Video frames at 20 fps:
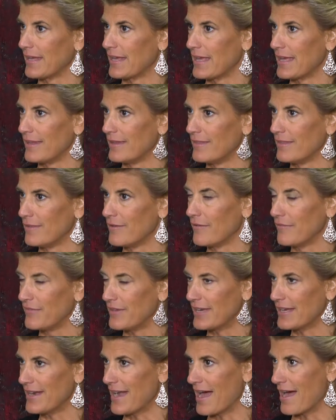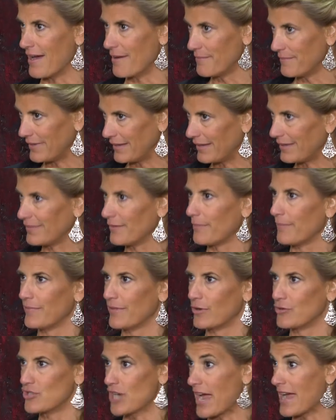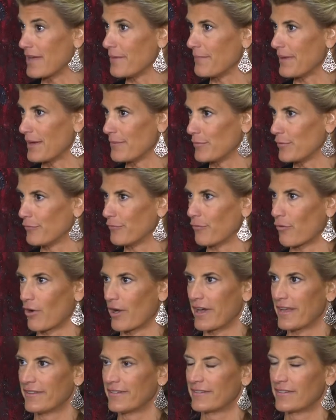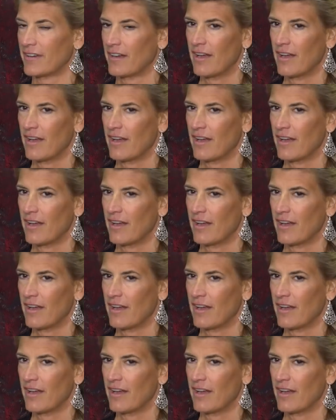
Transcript: in the Vietnam, the, the giant bamboo forest.